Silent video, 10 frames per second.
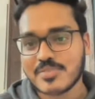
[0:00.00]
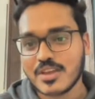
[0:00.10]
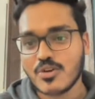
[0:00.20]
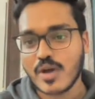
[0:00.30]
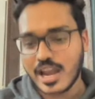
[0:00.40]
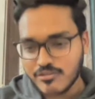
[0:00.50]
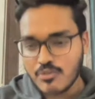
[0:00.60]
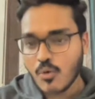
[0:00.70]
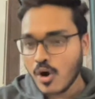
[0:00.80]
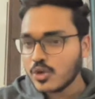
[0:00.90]
And if you
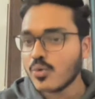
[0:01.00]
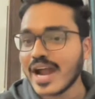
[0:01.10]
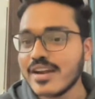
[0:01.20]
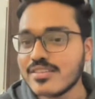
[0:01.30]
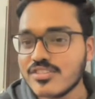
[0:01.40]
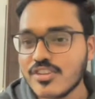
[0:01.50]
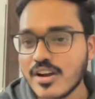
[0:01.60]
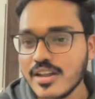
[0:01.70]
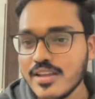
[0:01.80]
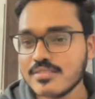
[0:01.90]
want to ride this
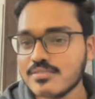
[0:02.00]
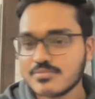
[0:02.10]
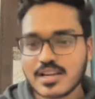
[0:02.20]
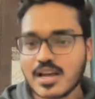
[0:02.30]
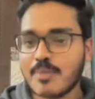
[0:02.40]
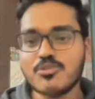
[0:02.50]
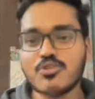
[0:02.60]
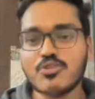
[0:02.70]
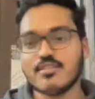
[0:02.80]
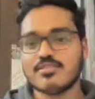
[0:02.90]
journey, come join
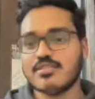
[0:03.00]
us.